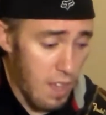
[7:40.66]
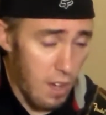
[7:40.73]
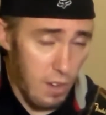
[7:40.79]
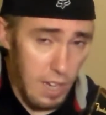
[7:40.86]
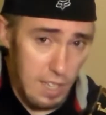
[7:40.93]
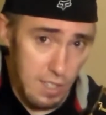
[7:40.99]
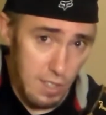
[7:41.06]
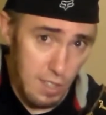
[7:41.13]

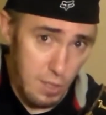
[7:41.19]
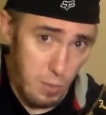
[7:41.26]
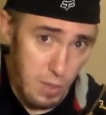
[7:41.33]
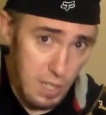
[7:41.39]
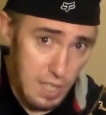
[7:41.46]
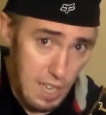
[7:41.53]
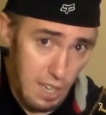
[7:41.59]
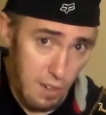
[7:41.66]
Okay, so this one
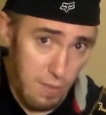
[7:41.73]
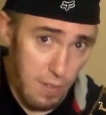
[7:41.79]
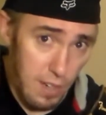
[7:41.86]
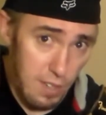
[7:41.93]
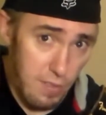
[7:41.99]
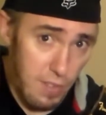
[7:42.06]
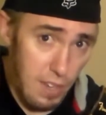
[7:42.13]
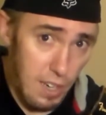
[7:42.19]
you take your
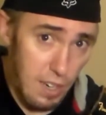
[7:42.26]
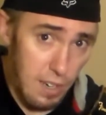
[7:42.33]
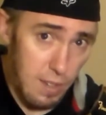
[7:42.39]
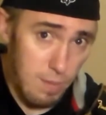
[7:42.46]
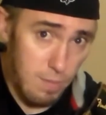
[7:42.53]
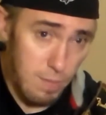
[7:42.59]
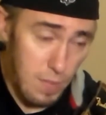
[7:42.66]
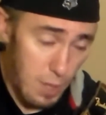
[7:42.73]
first finger
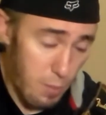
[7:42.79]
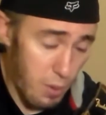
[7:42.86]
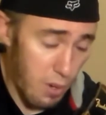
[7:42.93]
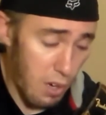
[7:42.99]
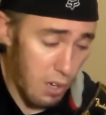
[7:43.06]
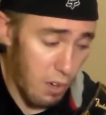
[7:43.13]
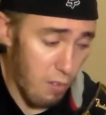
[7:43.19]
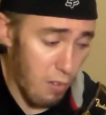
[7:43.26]
and you put it
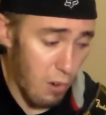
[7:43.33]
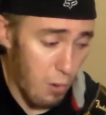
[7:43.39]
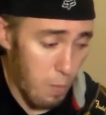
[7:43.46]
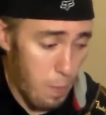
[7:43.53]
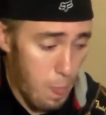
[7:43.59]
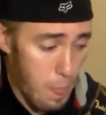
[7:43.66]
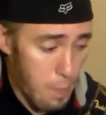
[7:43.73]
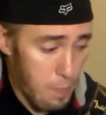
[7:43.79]
on your root.
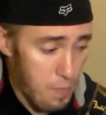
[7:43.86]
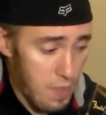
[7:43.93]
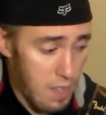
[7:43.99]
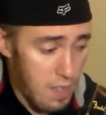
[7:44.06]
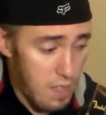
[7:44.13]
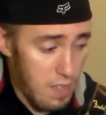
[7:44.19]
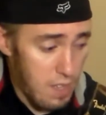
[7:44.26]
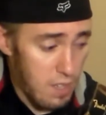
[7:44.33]

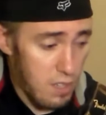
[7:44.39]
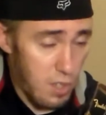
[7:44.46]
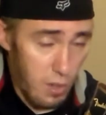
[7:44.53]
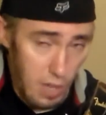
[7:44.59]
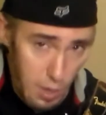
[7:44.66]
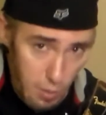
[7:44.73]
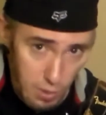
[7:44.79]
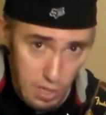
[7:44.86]
So
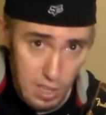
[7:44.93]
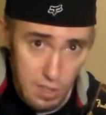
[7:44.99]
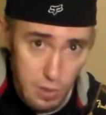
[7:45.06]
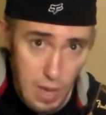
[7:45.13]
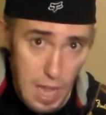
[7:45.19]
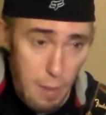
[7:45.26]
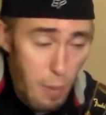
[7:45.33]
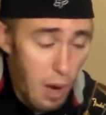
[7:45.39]
again, we're going to do
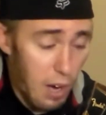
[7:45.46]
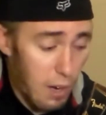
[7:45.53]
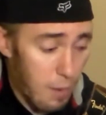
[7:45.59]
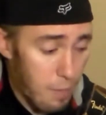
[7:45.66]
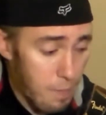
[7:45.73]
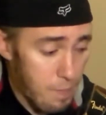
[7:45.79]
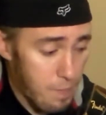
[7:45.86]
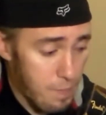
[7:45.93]
A minor.
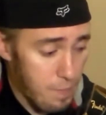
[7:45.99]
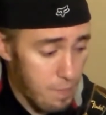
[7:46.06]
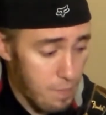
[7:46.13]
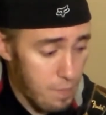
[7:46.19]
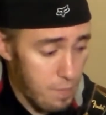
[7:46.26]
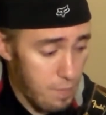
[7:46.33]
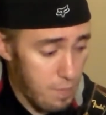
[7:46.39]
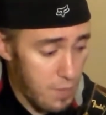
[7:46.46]

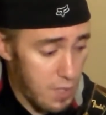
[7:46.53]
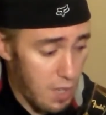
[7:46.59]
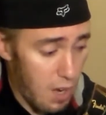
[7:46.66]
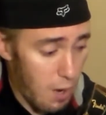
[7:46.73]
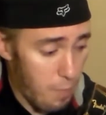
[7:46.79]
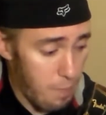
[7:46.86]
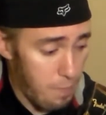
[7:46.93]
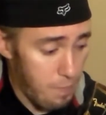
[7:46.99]

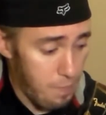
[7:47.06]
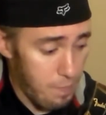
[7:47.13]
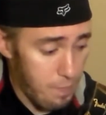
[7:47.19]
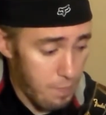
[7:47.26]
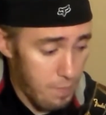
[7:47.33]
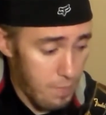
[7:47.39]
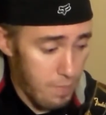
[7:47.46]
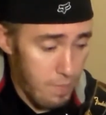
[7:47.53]
So
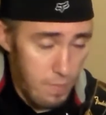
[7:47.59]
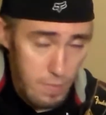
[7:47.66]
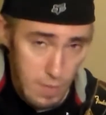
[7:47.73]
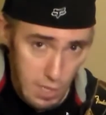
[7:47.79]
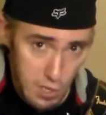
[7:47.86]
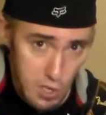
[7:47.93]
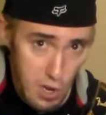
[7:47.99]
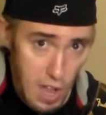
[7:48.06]

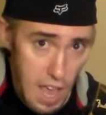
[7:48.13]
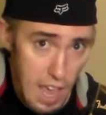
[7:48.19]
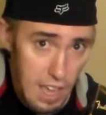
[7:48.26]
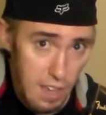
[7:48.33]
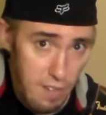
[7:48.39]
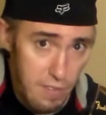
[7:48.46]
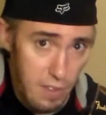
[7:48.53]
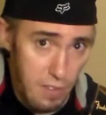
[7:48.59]
here's your
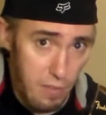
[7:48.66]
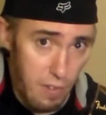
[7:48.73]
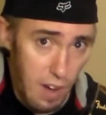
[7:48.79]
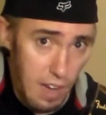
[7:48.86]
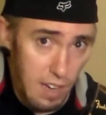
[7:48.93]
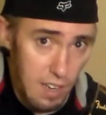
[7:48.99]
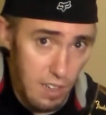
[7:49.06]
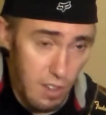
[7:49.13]
A, 5th
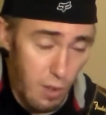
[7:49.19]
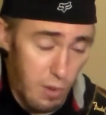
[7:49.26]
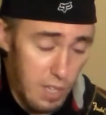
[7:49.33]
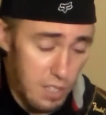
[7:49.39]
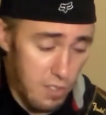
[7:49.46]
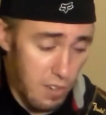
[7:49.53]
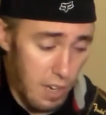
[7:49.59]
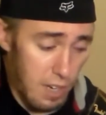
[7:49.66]
fret, low E
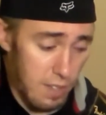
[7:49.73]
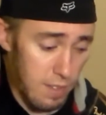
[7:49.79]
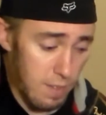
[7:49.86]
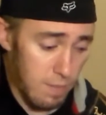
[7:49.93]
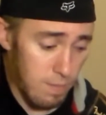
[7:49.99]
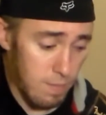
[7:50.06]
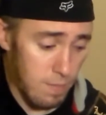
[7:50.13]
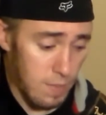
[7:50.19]
string,
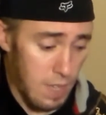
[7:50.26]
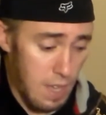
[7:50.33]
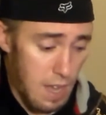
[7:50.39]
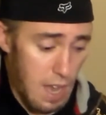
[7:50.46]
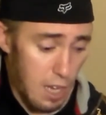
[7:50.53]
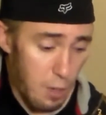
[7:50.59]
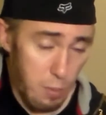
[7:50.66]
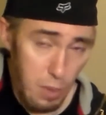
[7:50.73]

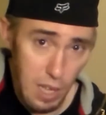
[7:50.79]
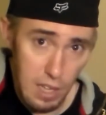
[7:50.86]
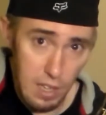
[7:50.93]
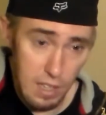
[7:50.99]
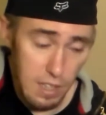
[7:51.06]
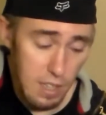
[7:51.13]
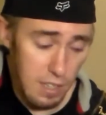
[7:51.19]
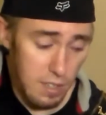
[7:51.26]
and you play it
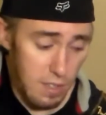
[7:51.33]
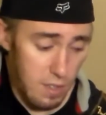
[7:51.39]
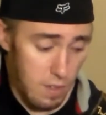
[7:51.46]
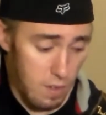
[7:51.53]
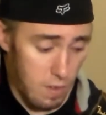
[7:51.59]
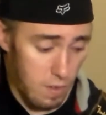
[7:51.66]
like this.